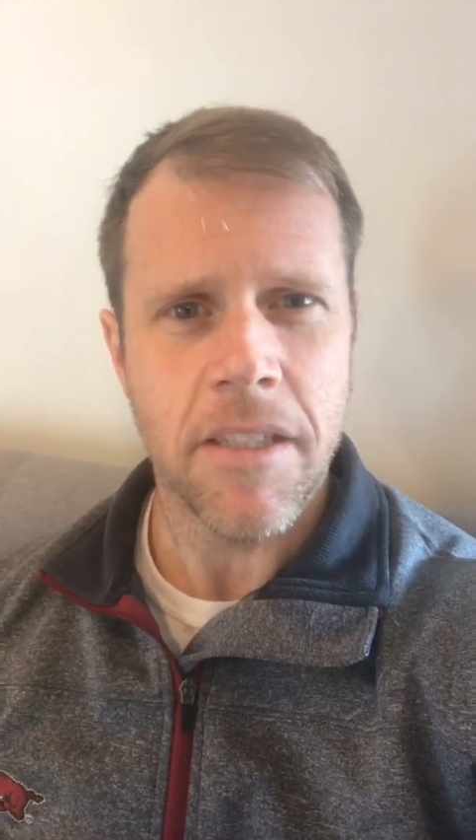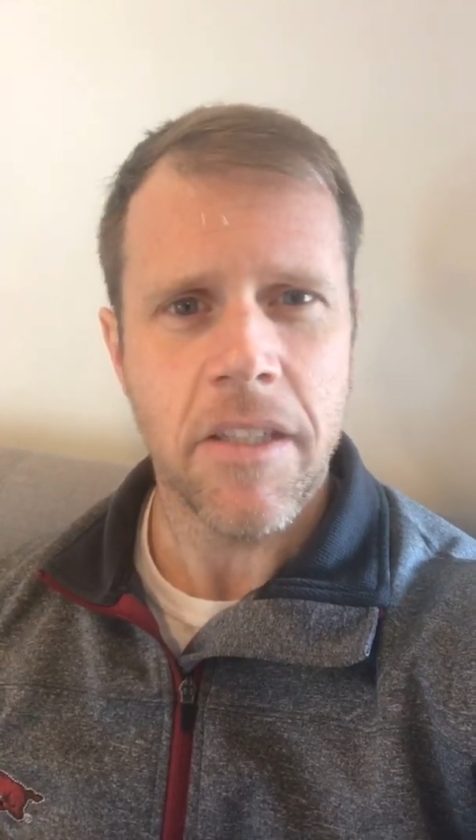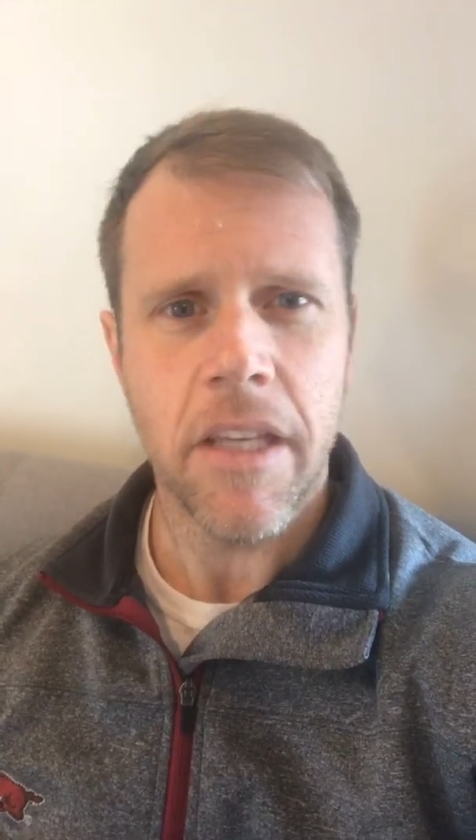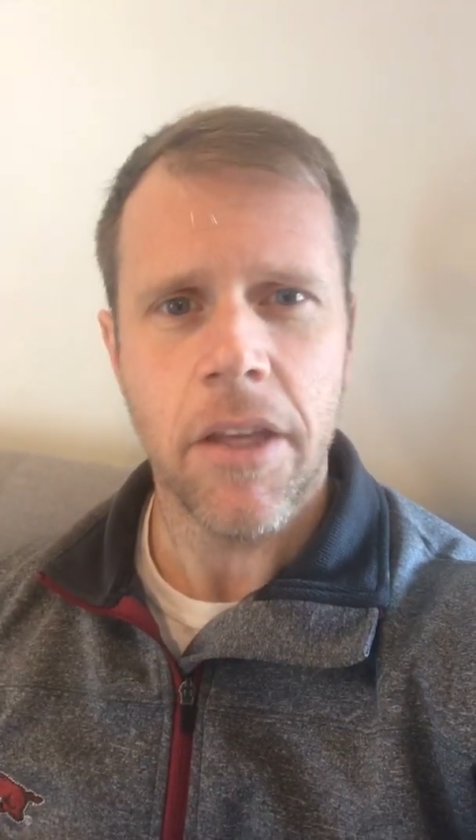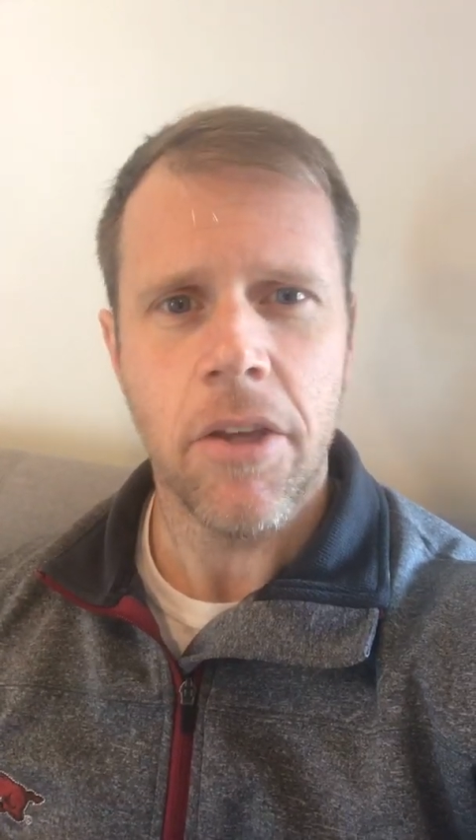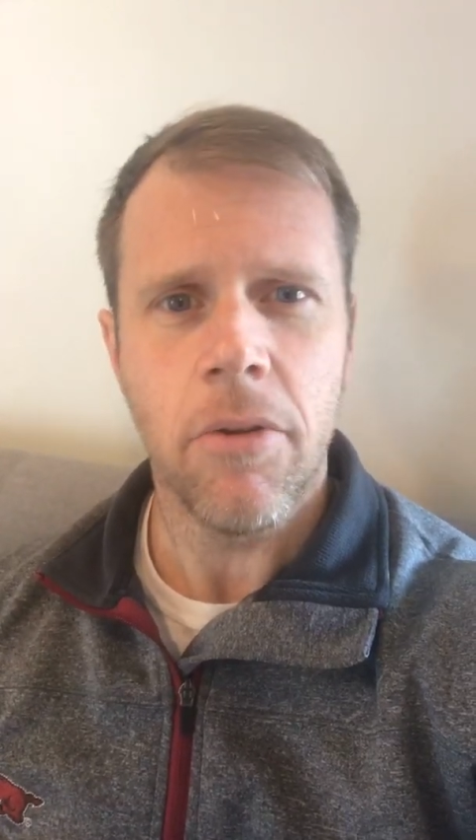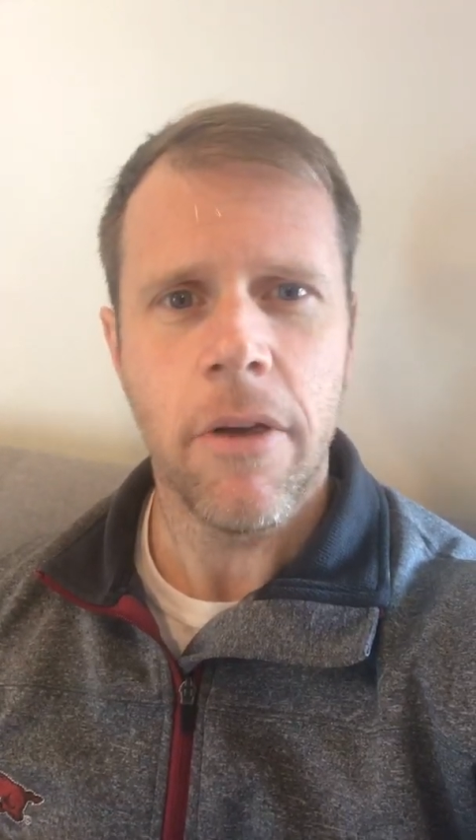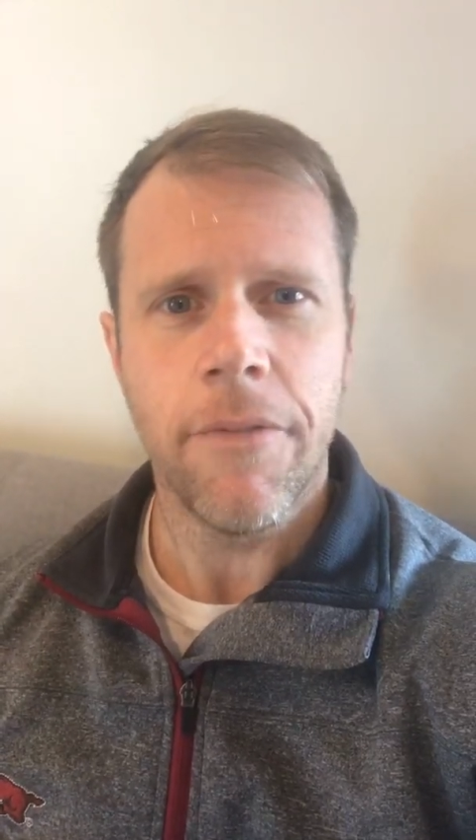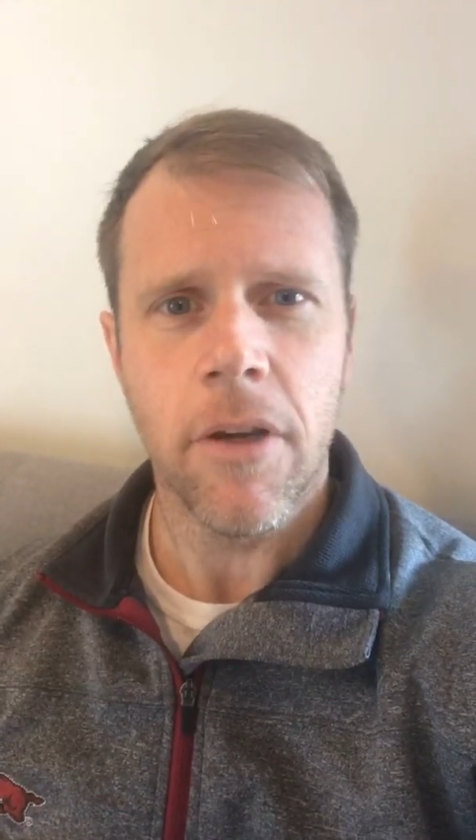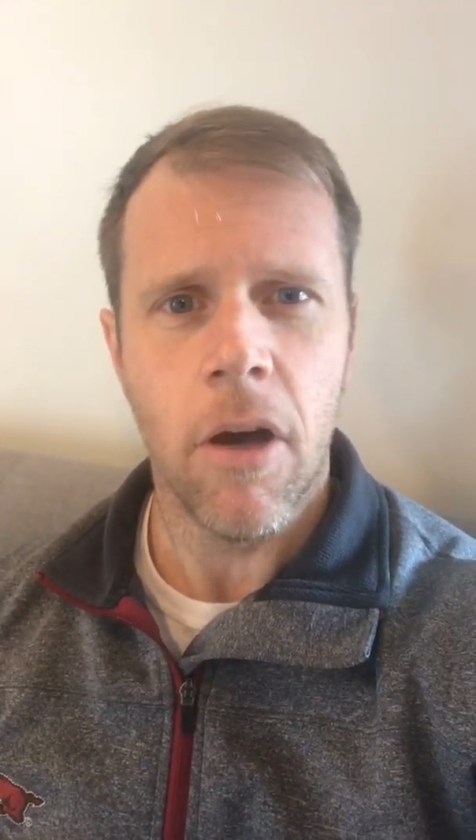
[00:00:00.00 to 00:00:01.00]
see you
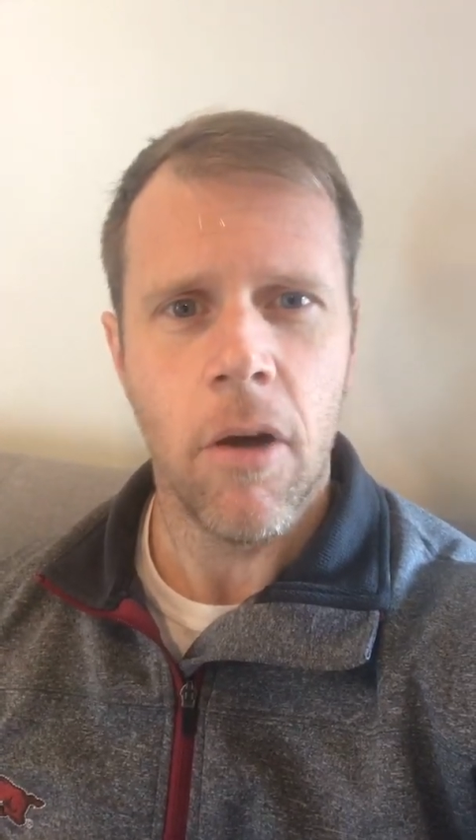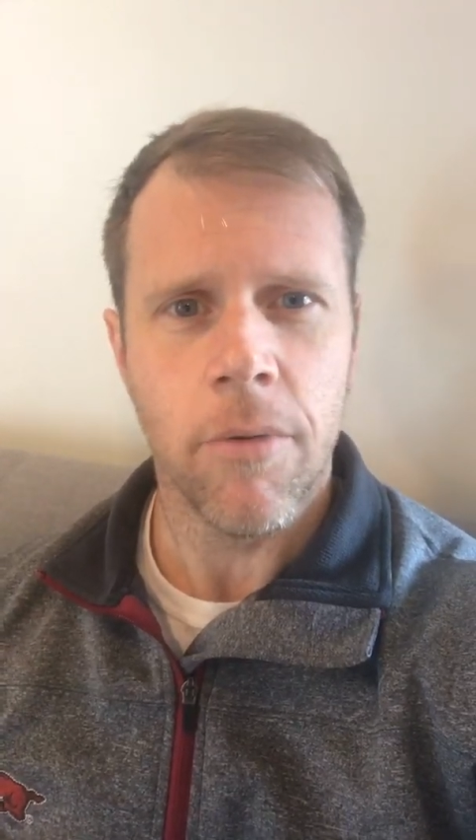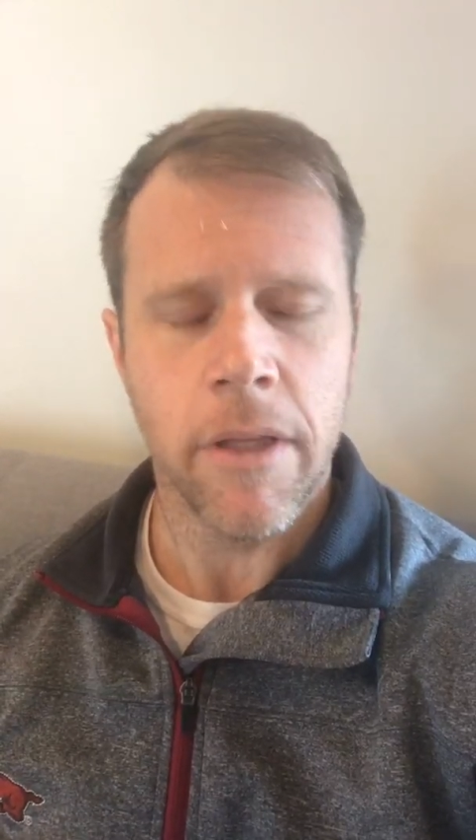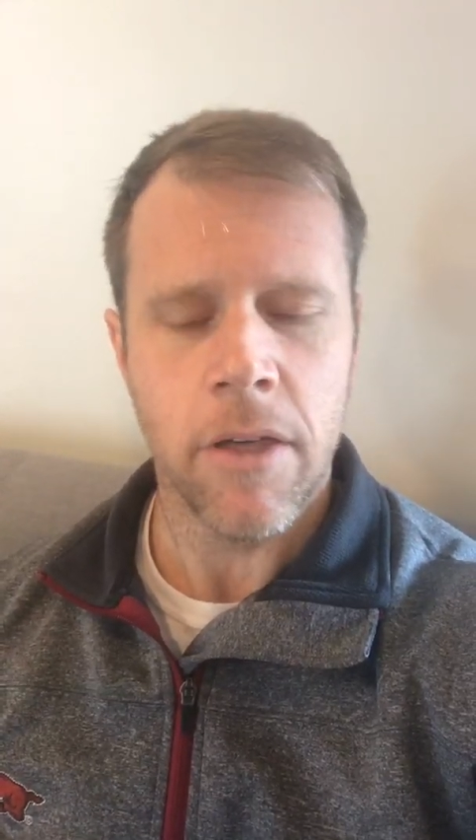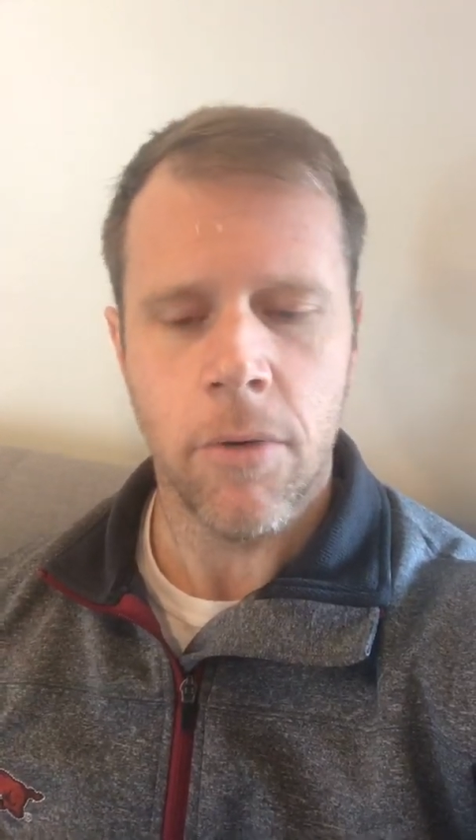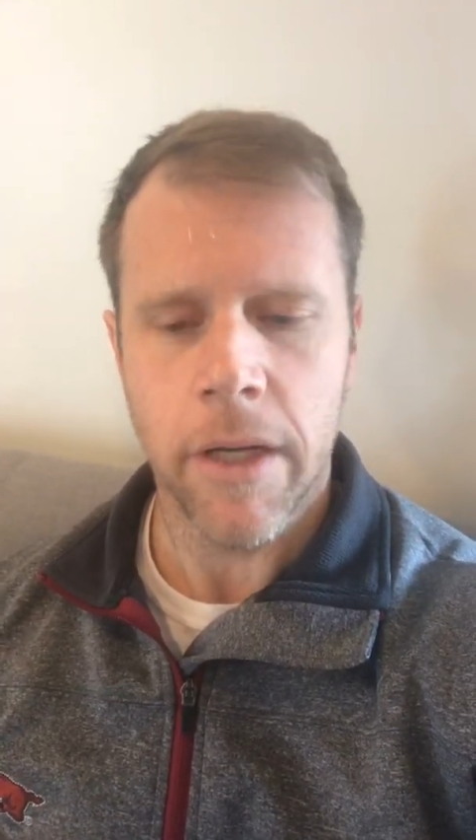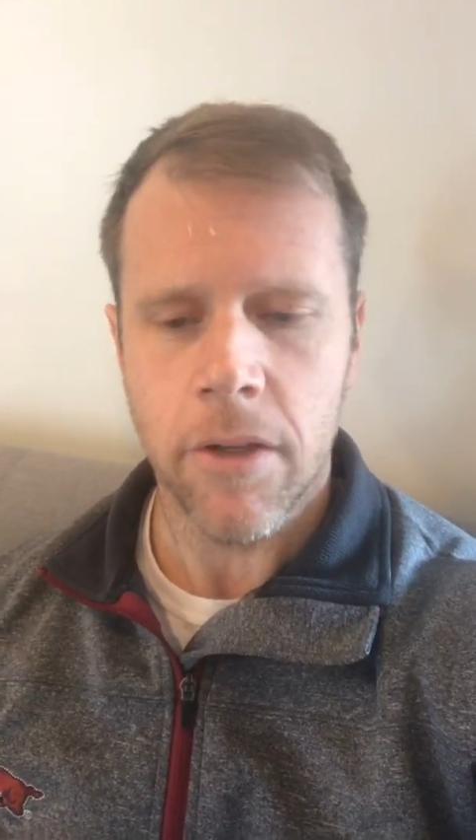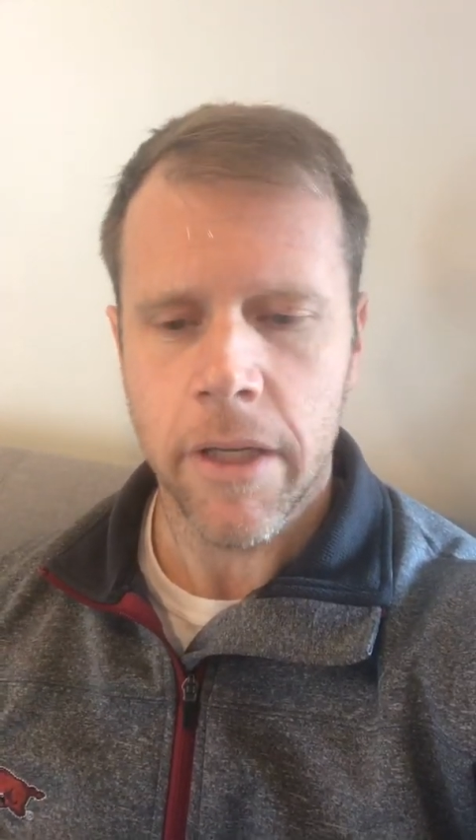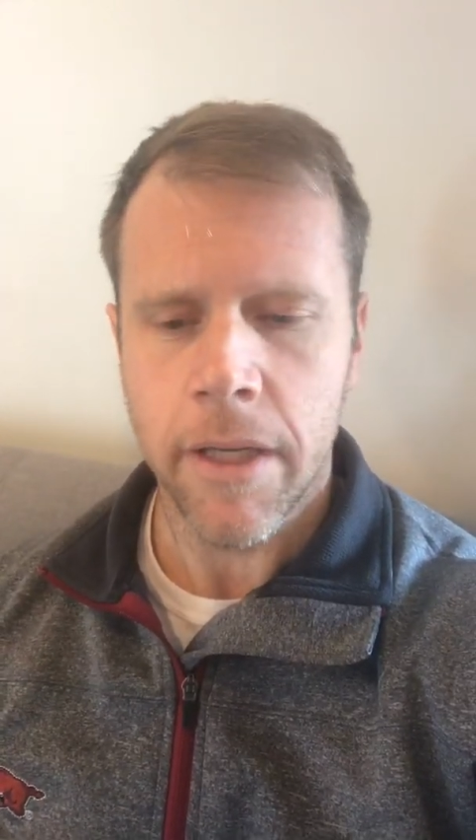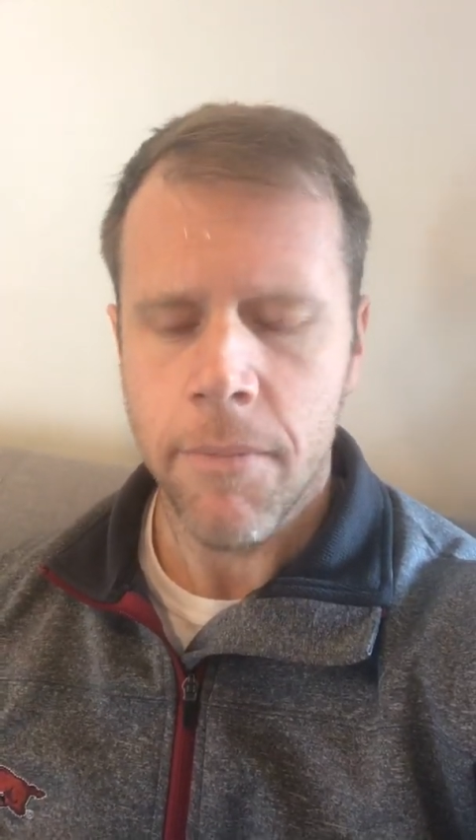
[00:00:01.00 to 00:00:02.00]
if you're going really
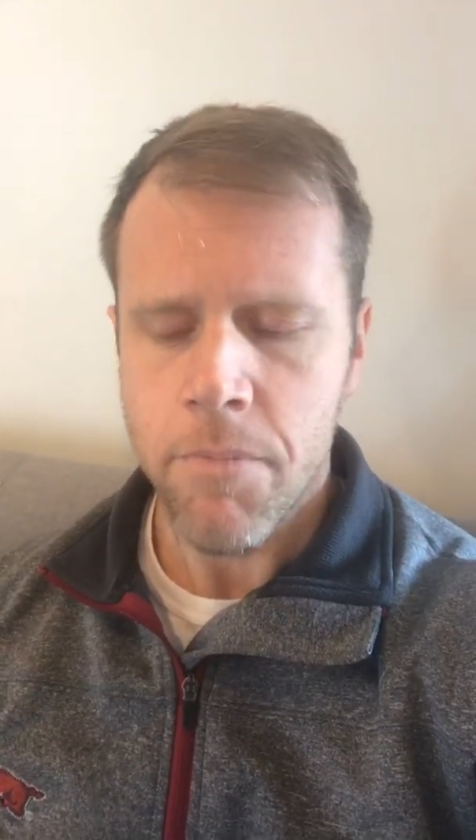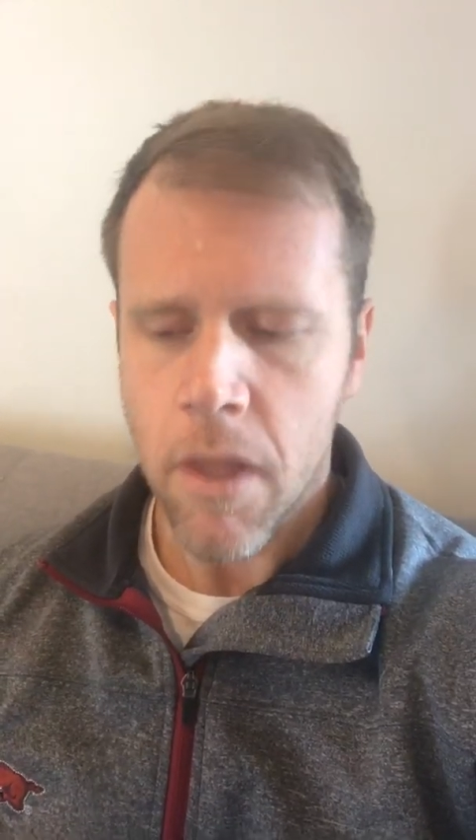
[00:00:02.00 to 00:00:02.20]
quickly.